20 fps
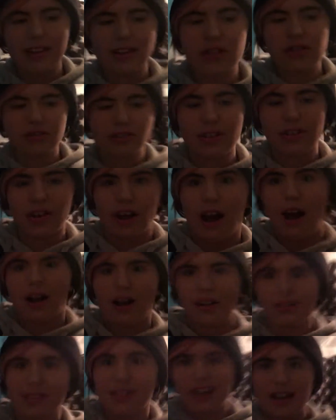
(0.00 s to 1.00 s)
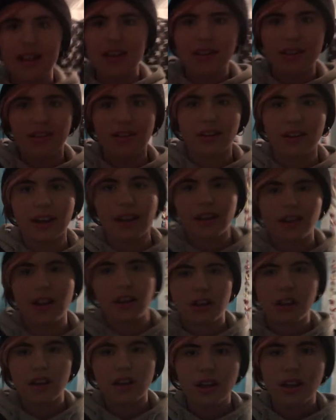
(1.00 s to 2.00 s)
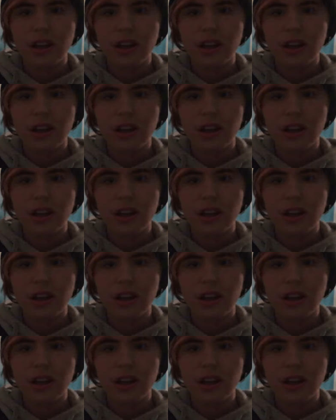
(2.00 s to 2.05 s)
injuries like years later.